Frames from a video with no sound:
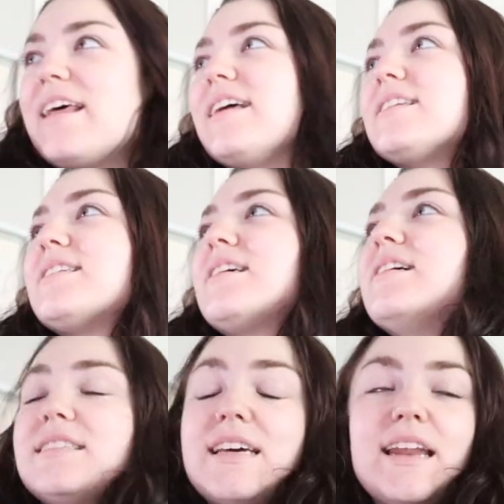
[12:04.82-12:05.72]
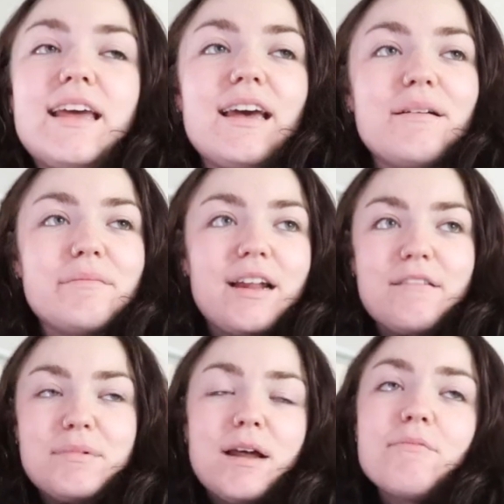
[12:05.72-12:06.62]
and it's 10 a.m. and
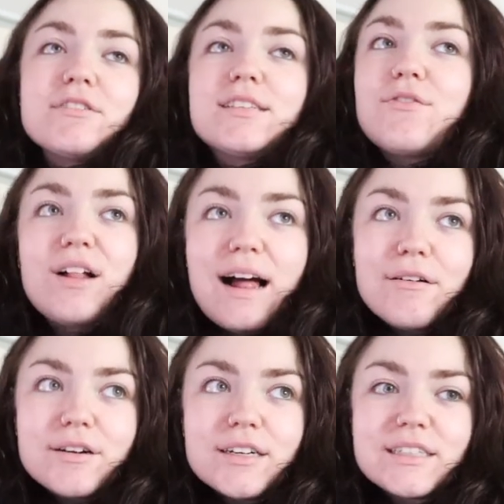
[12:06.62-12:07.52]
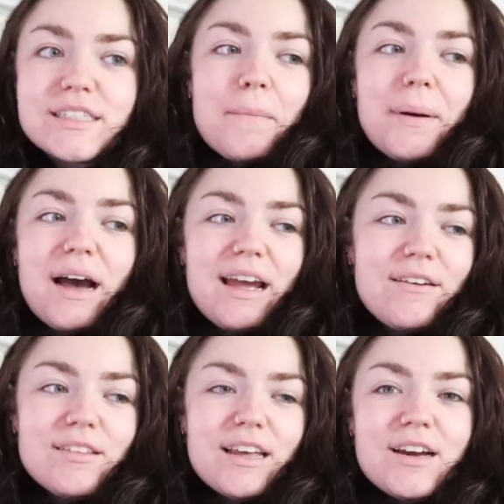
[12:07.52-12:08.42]
I've been up for several hours, but I
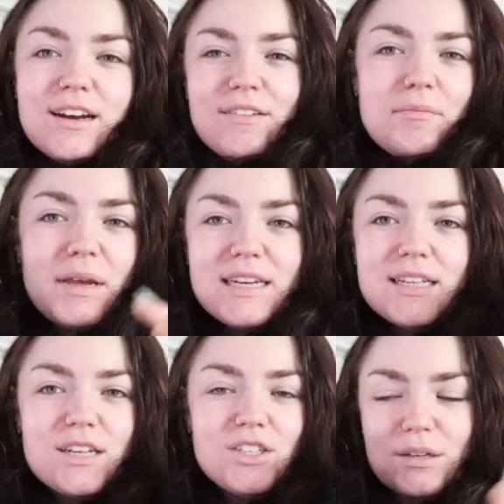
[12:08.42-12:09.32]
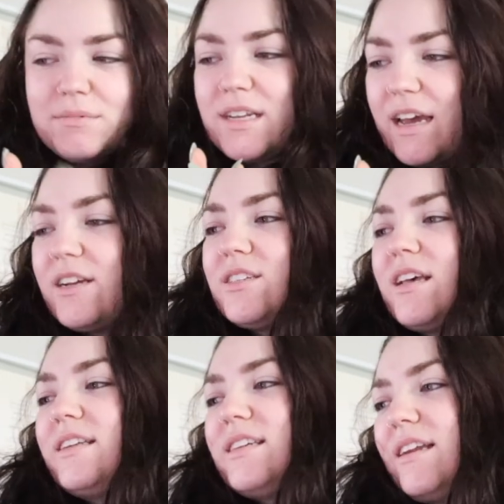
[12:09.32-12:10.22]
even like couldn't even make it to the gym today. I just
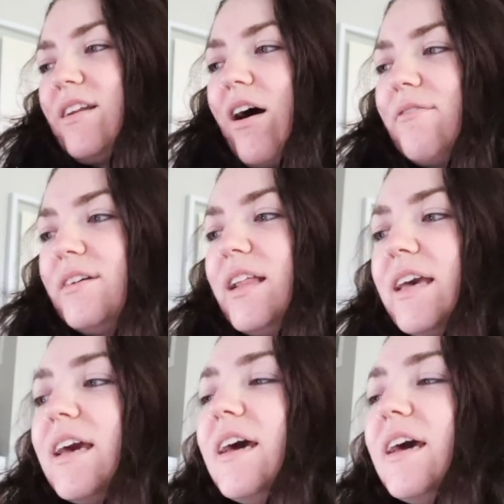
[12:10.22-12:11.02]
like did not feel like